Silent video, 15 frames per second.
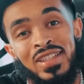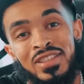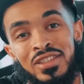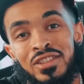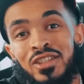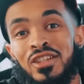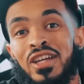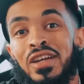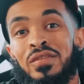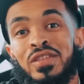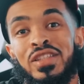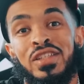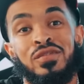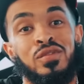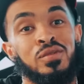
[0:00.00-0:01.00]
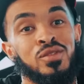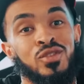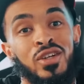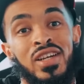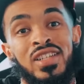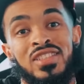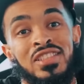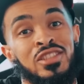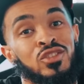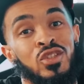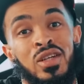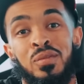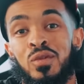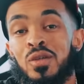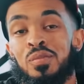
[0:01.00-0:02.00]
had to learn everything from scratch and
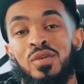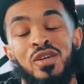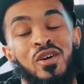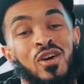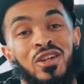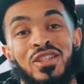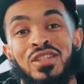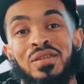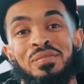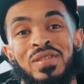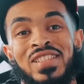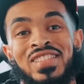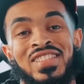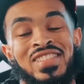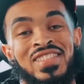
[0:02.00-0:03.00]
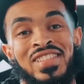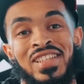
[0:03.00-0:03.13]
scramble to pull all of the pieces